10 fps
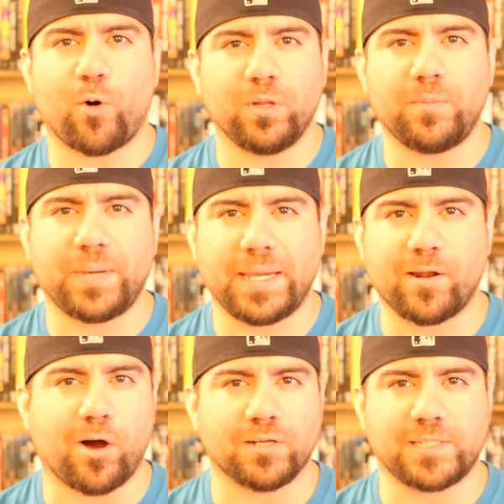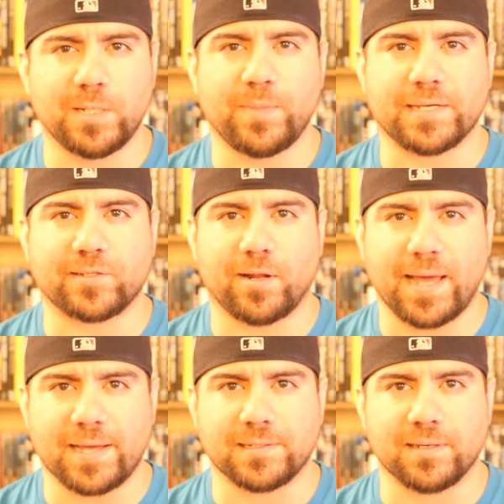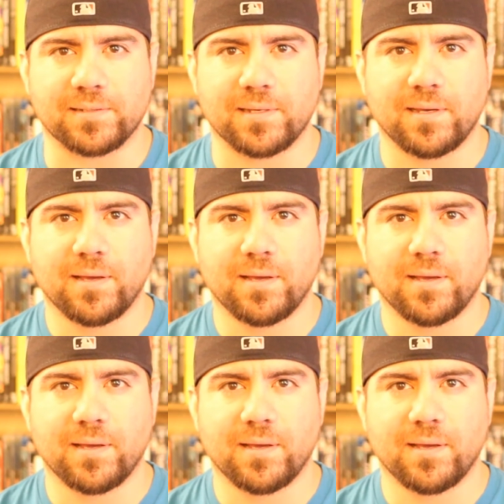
only being on C B S All Access?